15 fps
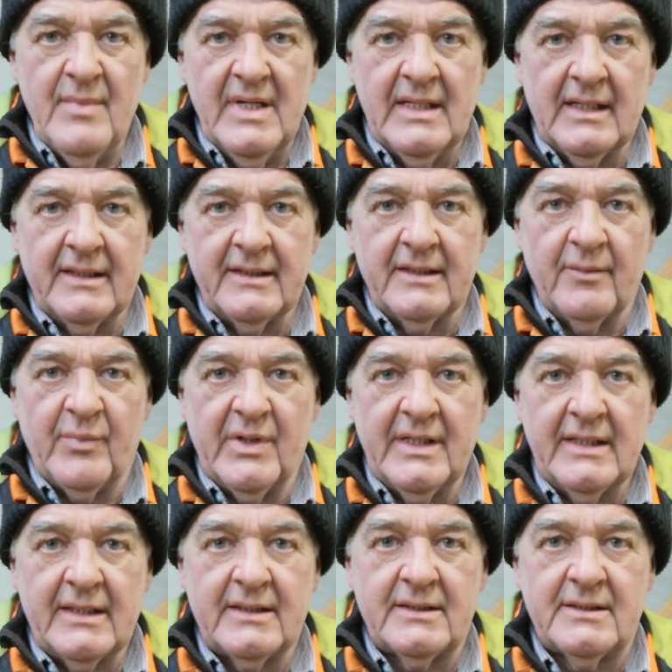Mainly the
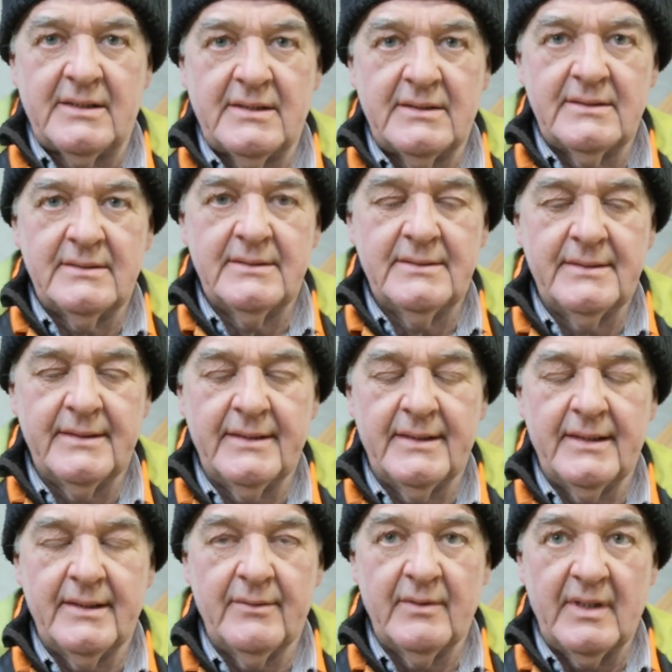brakes.
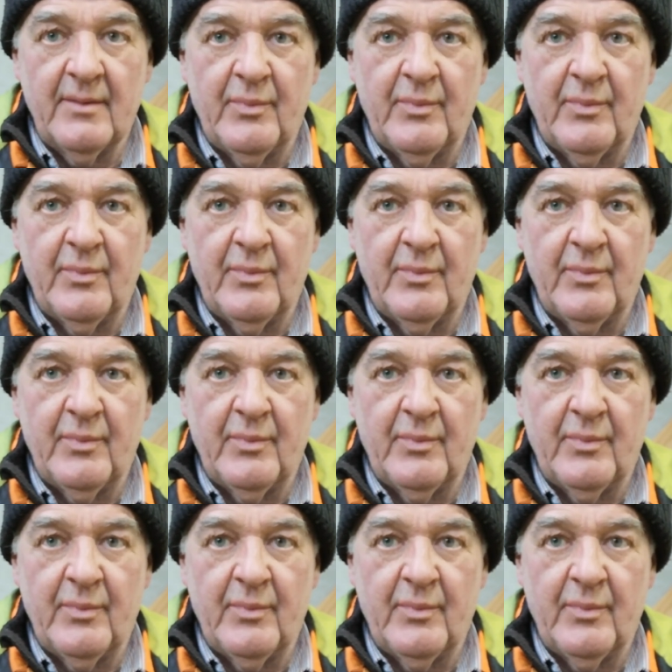When